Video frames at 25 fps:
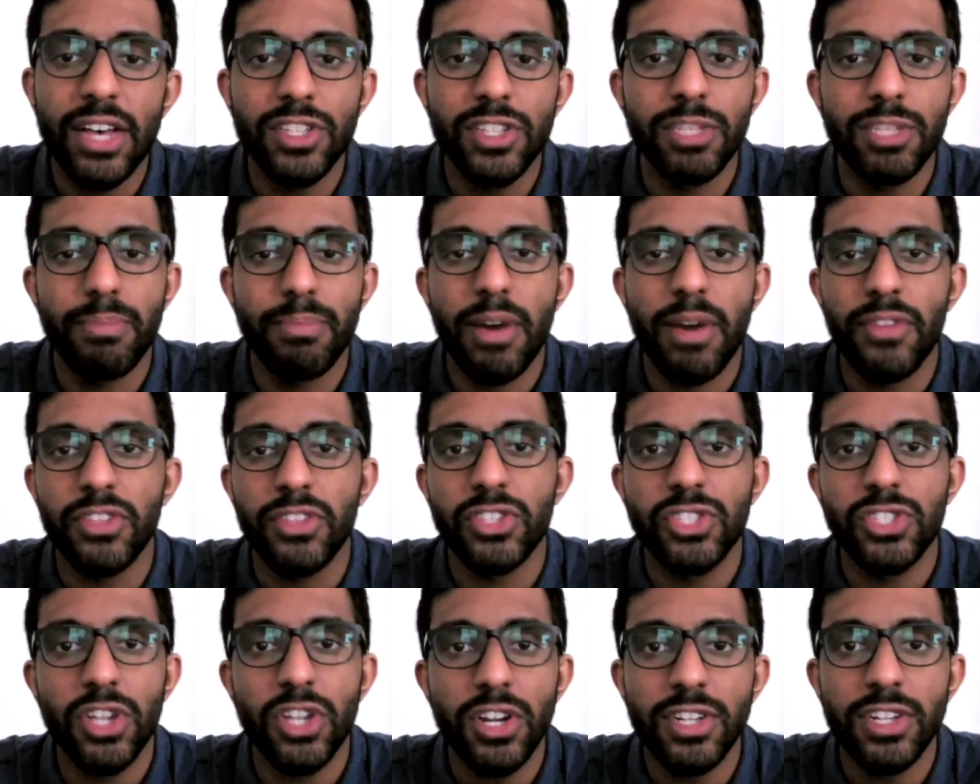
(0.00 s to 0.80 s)
about the
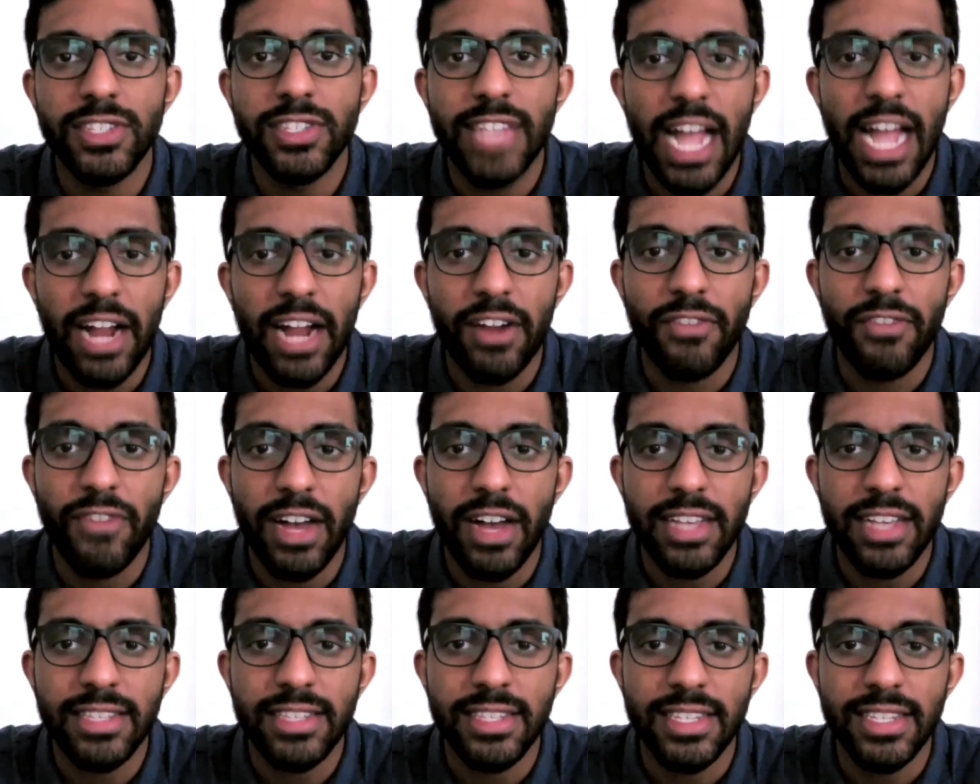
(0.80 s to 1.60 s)
certain
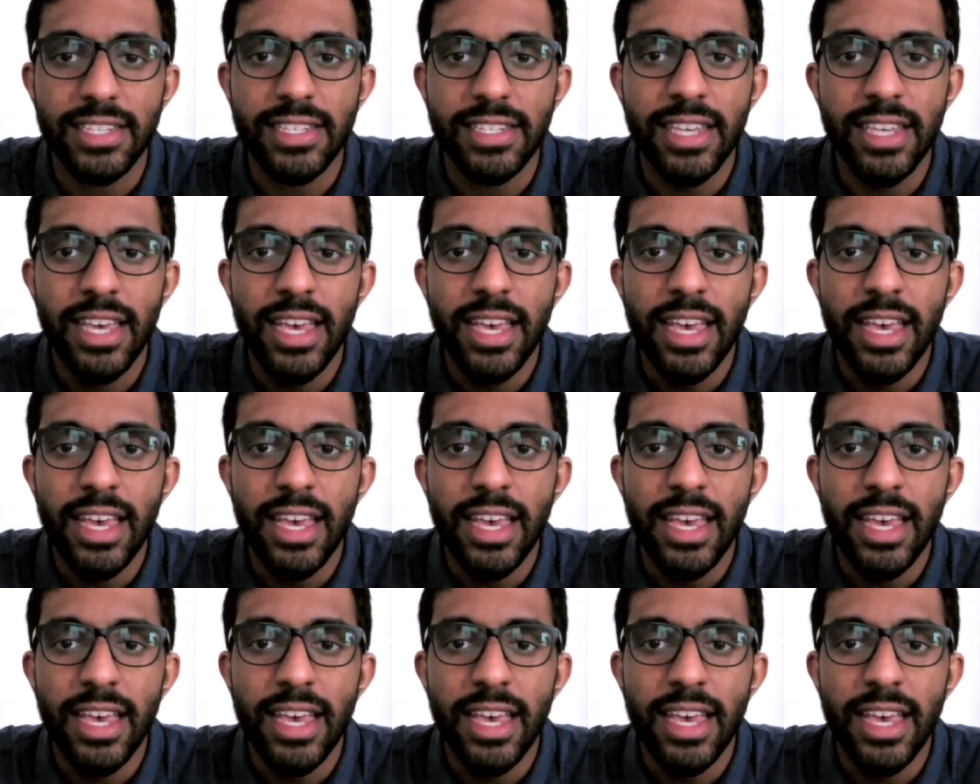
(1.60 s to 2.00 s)
sacrifices,